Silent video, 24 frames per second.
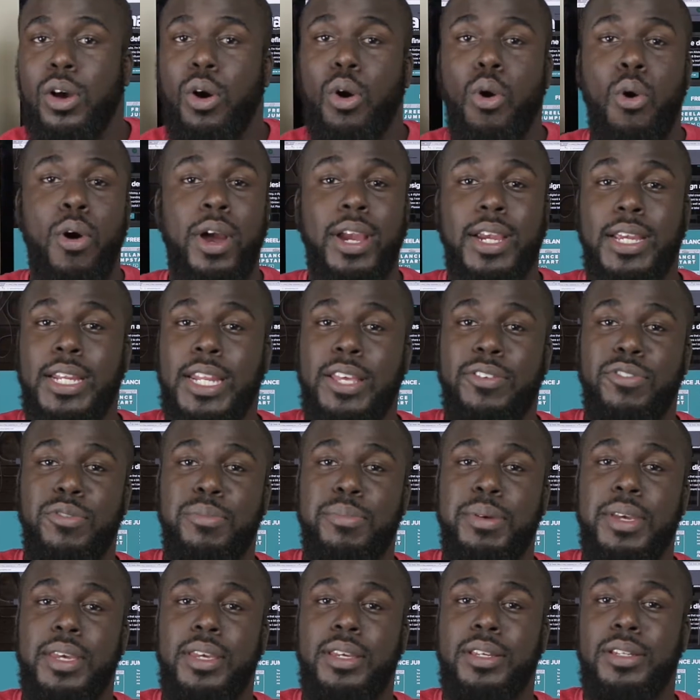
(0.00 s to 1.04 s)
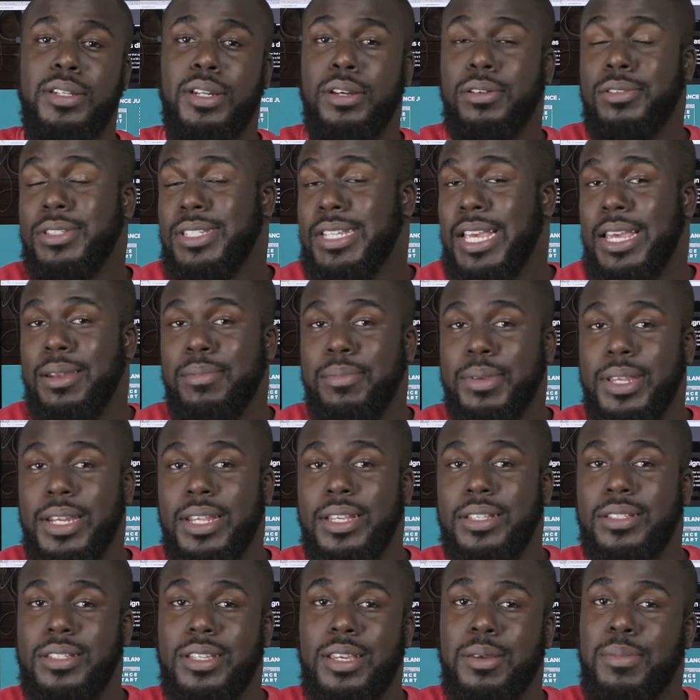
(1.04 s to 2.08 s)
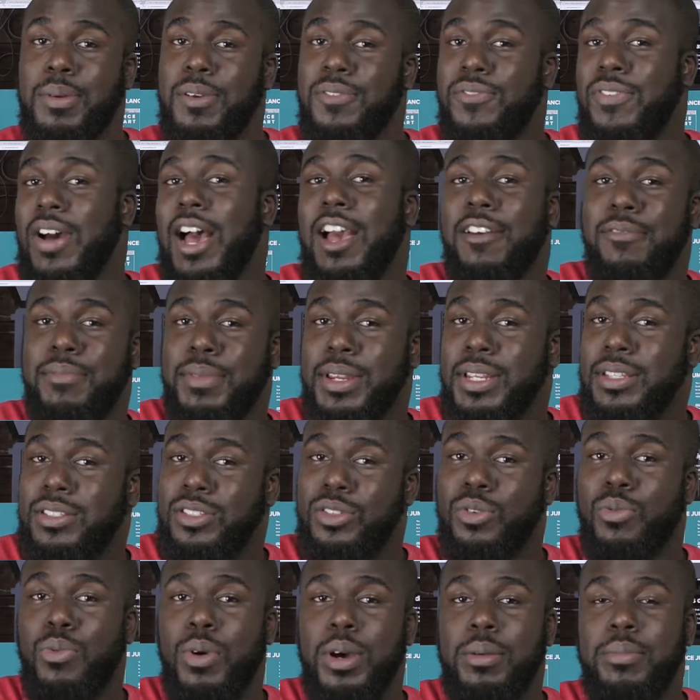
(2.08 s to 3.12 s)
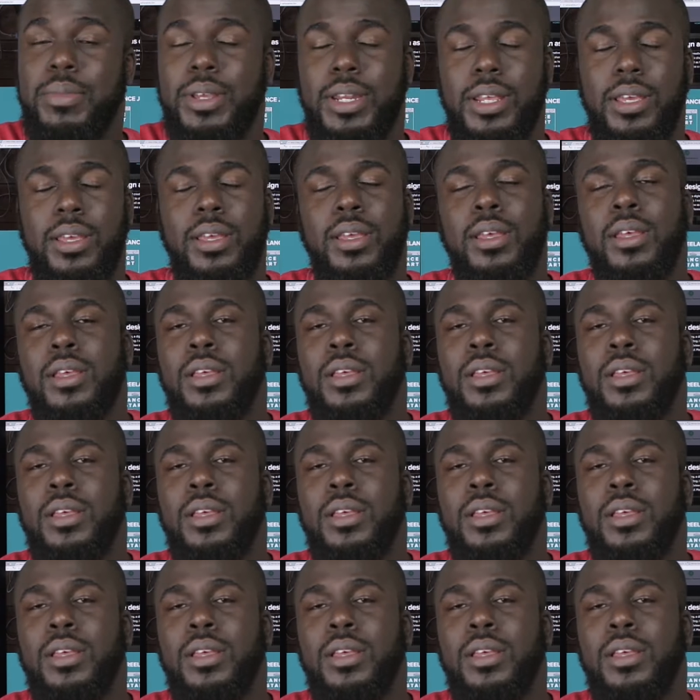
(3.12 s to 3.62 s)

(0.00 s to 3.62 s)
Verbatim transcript: or it can even be, you know, ten minutes. It can be five minutes to one minute.